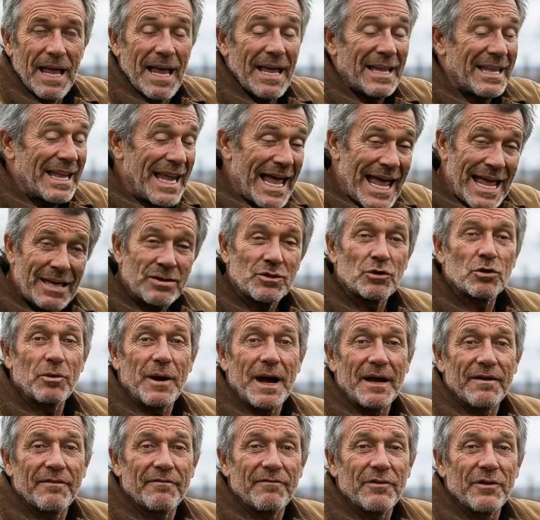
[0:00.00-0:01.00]
And the
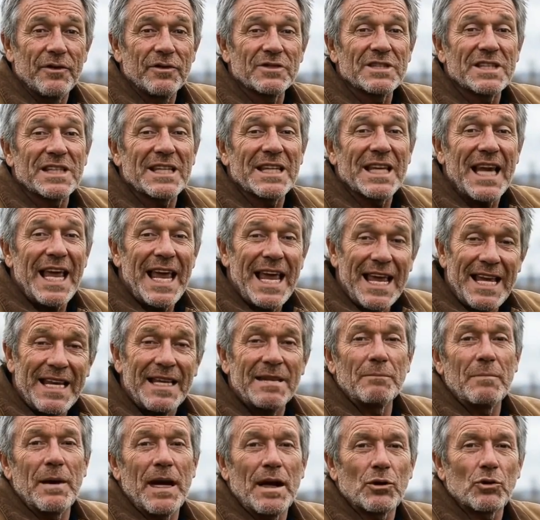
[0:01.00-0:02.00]
azomite fills in
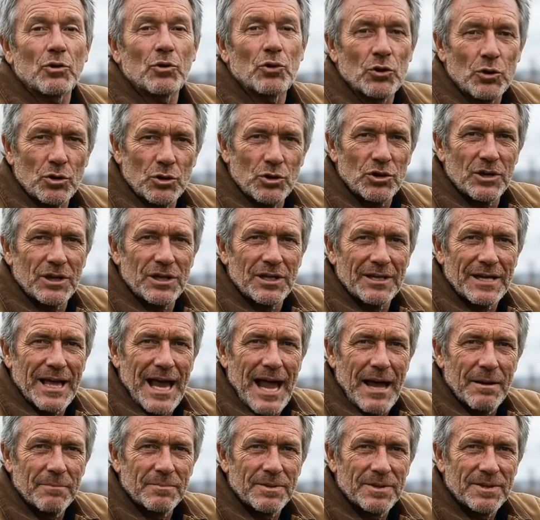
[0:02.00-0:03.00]
any micronutrient
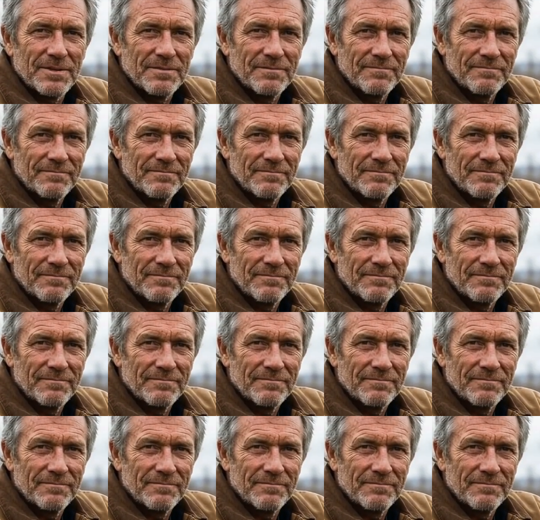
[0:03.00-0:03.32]
gaps.